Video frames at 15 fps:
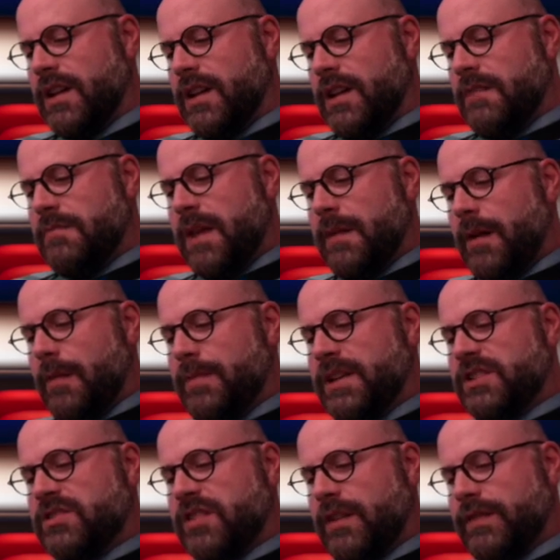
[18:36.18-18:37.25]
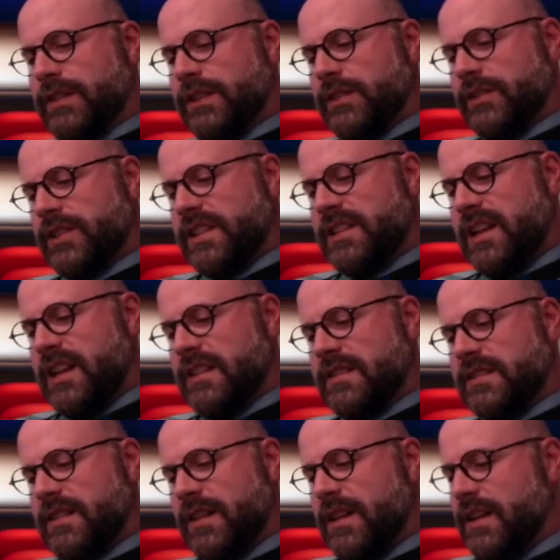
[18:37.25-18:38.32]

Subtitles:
Mamaw pinched off a little to taste.